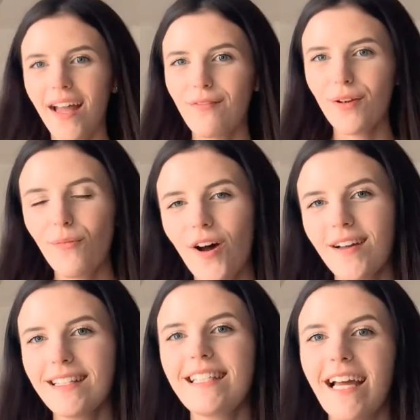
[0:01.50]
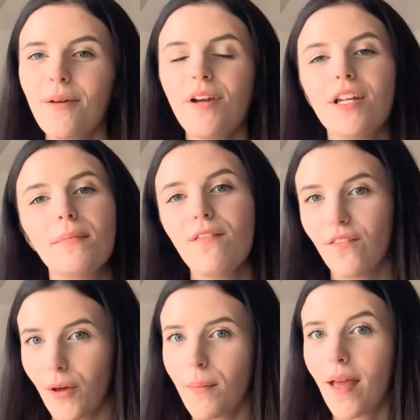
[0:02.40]
everyone, today I'm going to be
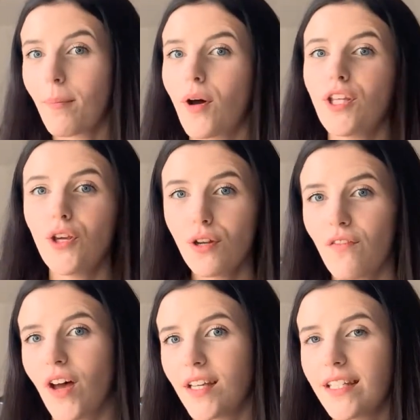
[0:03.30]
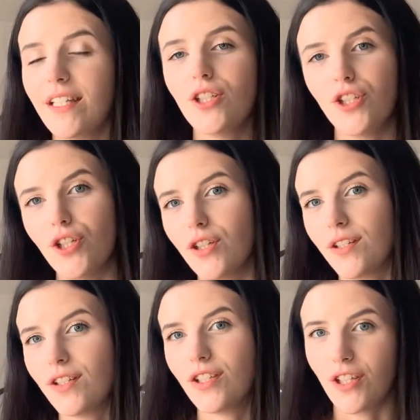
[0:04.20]
filming my university student
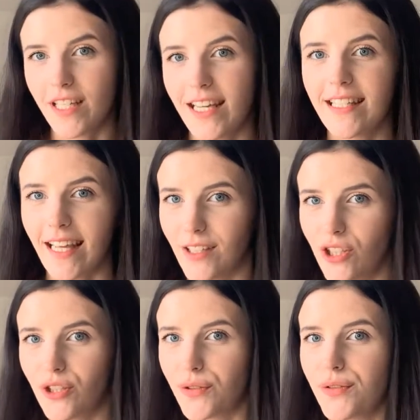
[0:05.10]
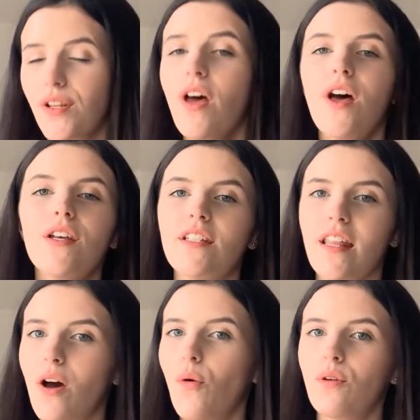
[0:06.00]
study essentials. So they're
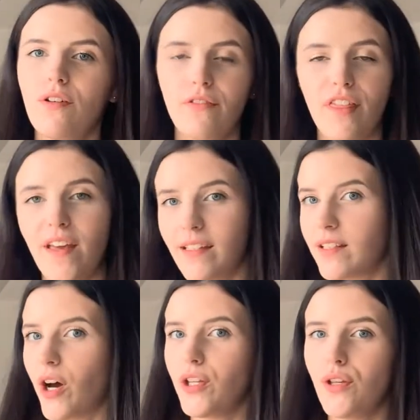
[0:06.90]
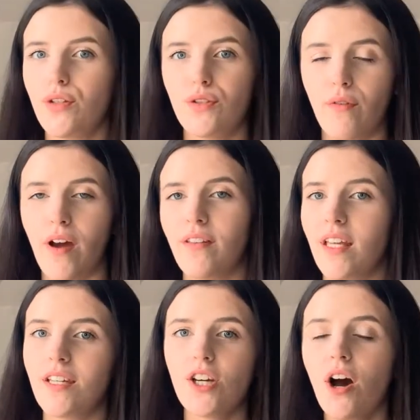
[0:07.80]
all of the things that I use throughout the
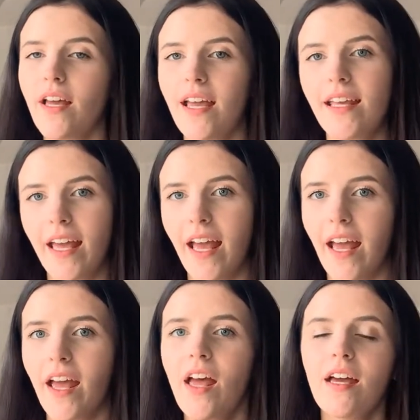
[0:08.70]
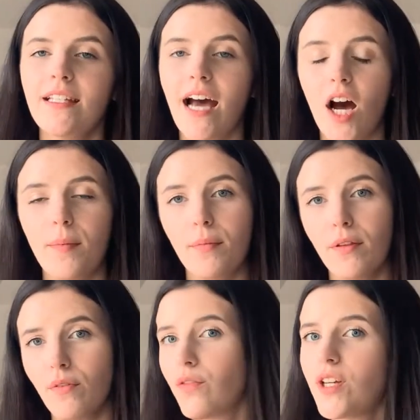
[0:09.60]
entire year to help me with
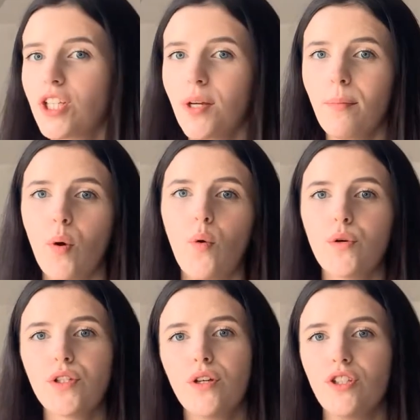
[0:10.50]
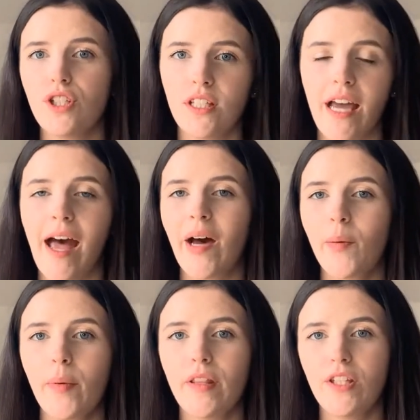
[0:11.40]
revision, but also just to help
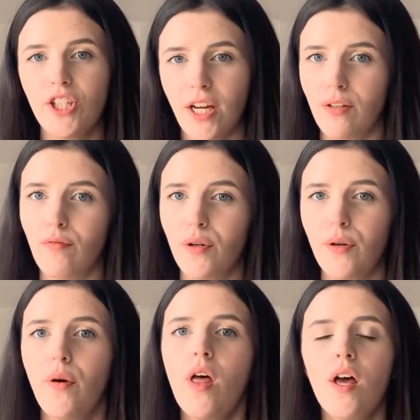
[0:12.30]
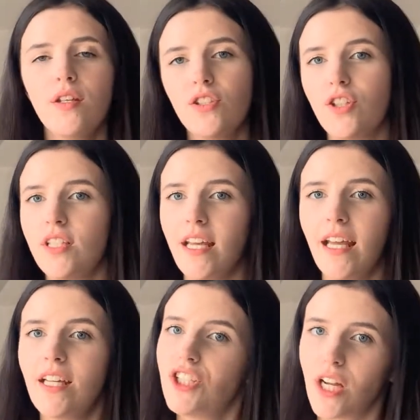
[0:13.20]
with general studying
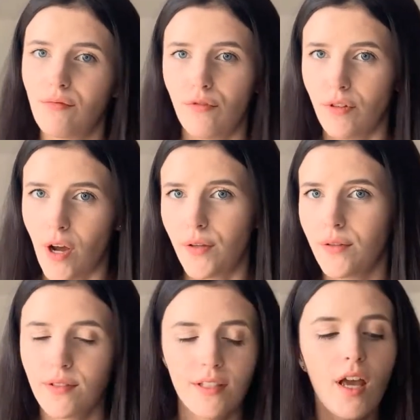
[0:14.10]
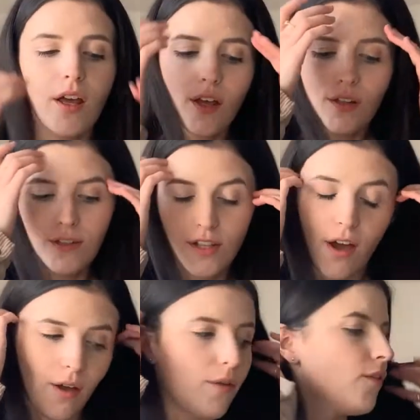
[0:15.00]
and general notes. So
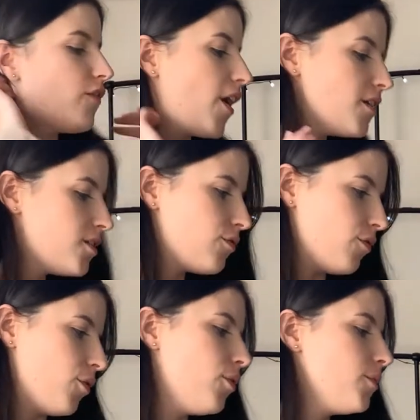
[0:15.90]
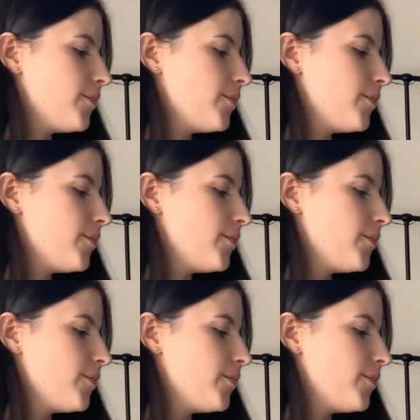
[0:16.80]
first of all,